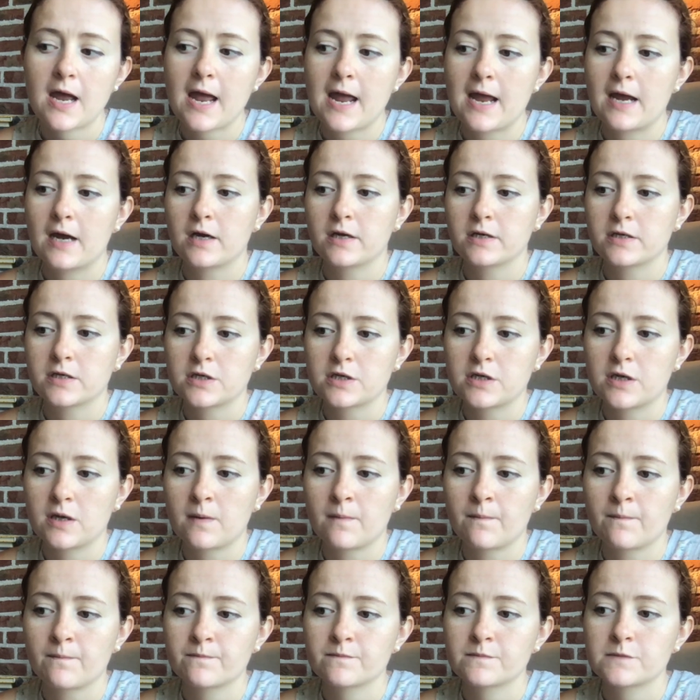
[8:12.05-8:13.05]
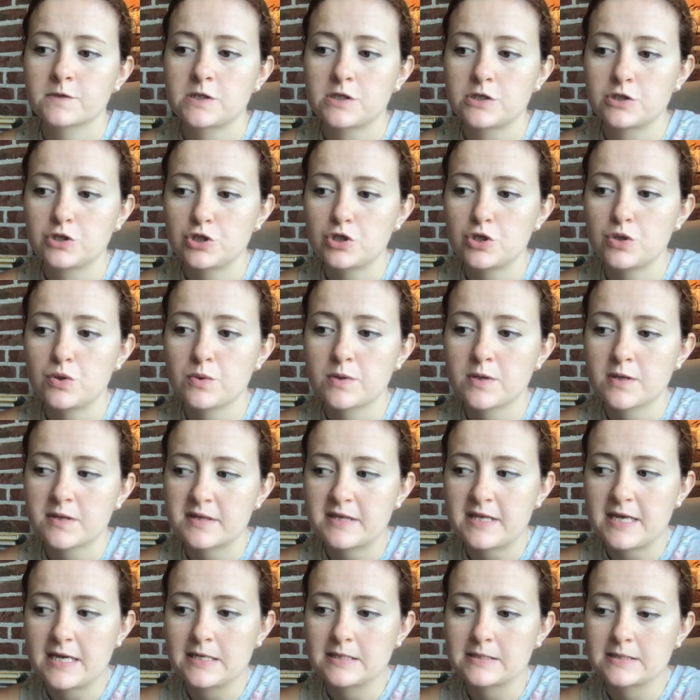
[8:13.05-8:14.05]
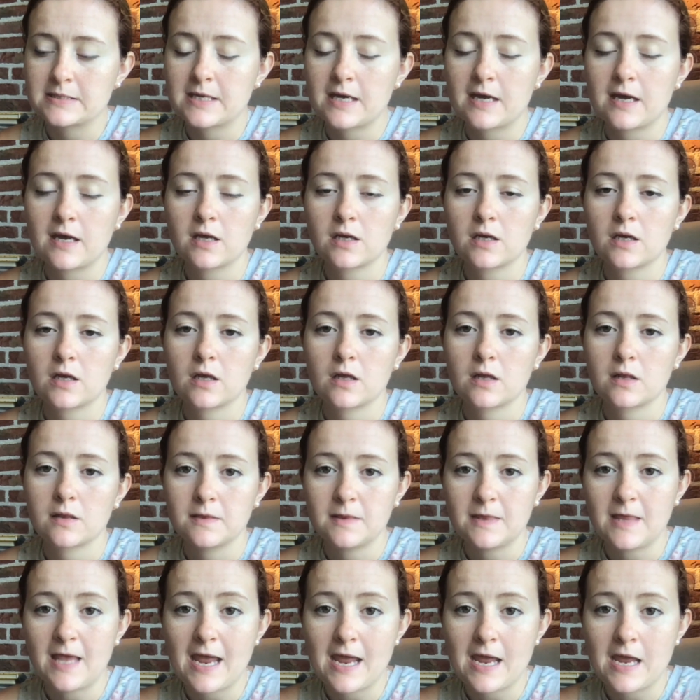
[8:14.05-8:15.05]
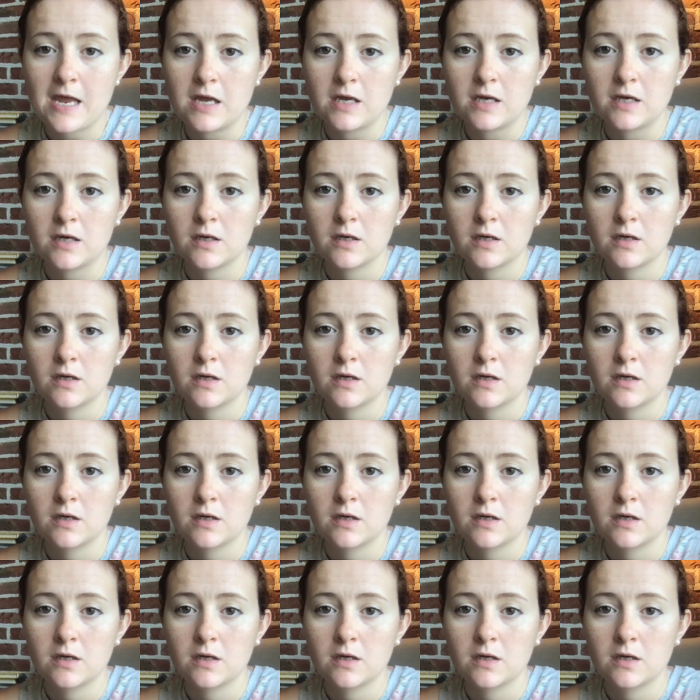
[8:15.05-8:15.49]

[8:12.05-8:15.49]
and to do the things that they